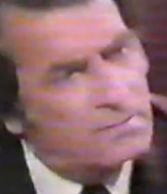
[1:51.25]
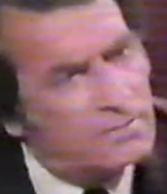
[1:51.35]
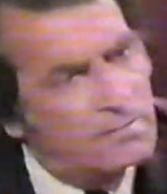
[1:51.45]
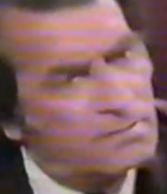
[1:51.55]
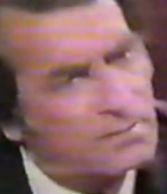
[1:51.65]

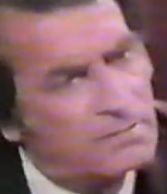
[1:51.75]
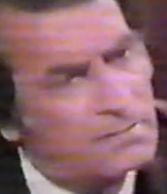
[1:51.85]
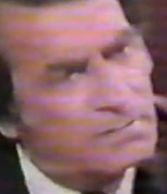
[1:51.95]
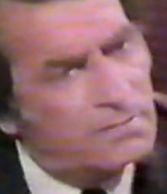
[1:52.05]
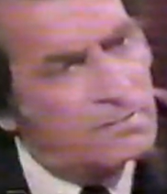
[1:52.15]
That I had
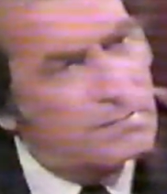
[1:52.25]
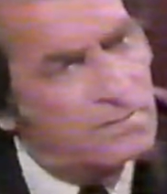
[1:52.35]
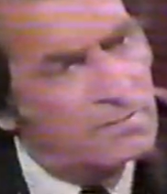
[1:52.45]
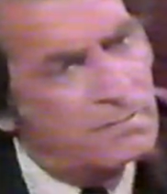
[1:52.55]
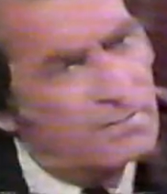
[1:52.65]
declared
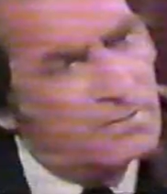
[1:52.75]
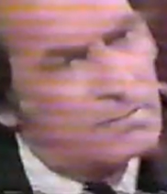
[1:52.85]
myself to her at a